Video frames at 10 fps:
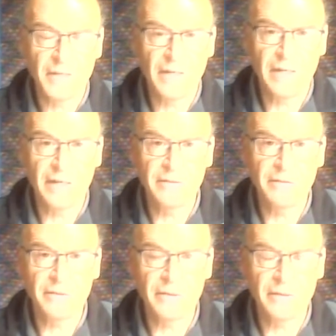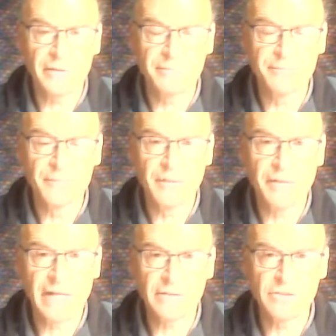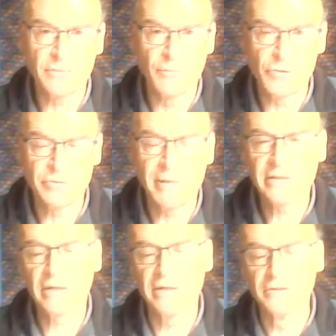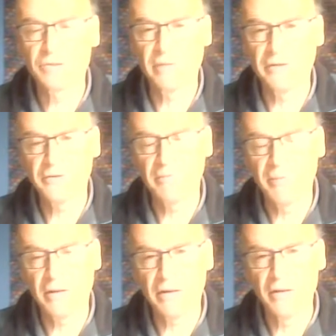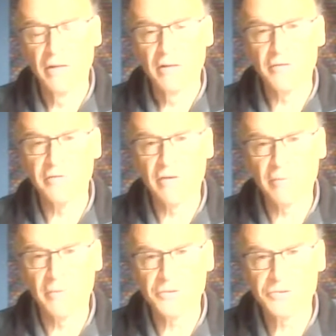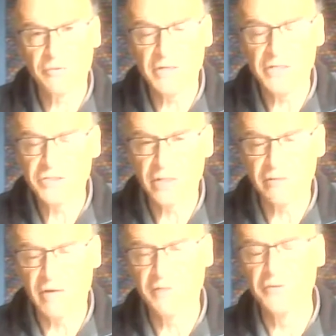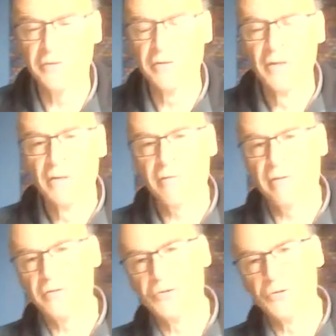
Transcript: and that is most dramatically illustrated by the developments of the East End of London, where the Jewish